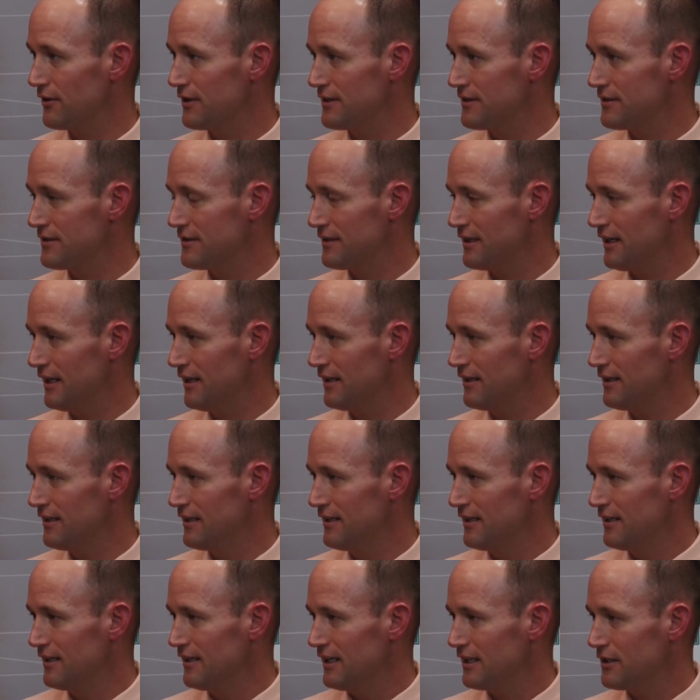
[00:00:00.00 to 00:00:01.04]

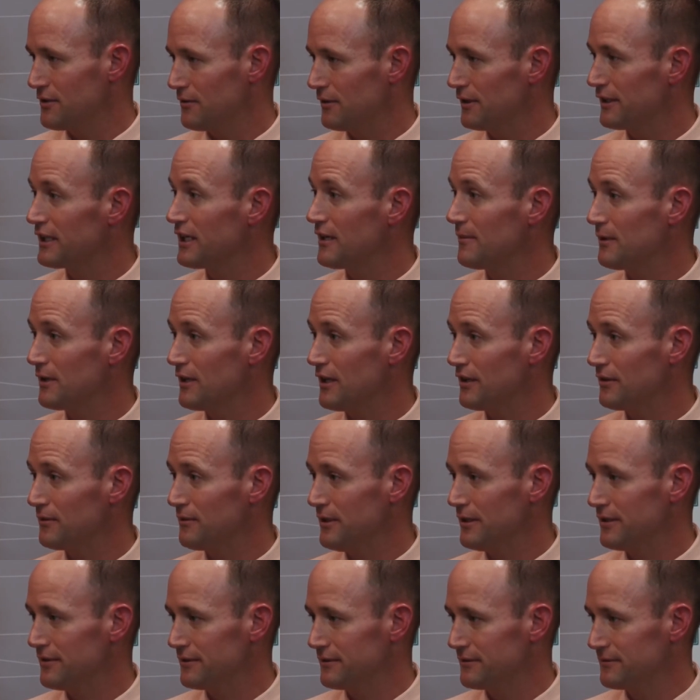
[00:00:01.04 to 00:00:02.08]
it's really come a long
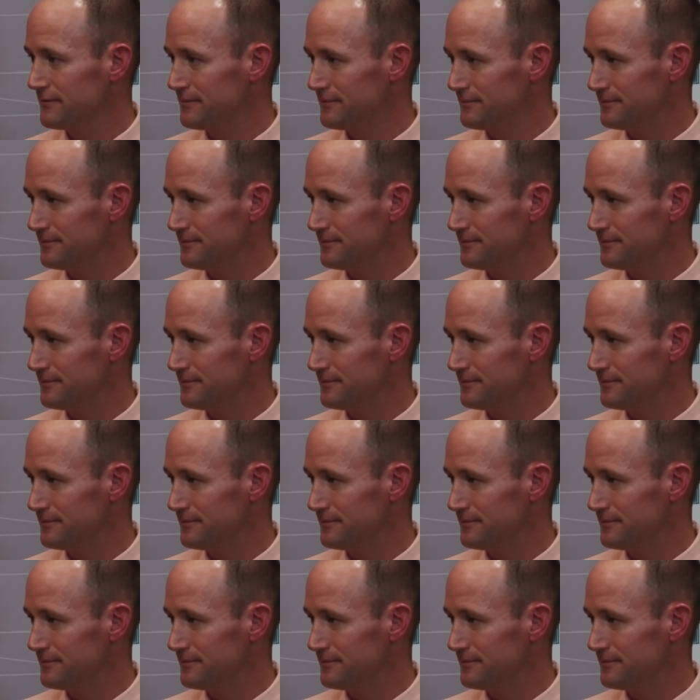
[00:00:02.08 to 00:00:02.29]
ways.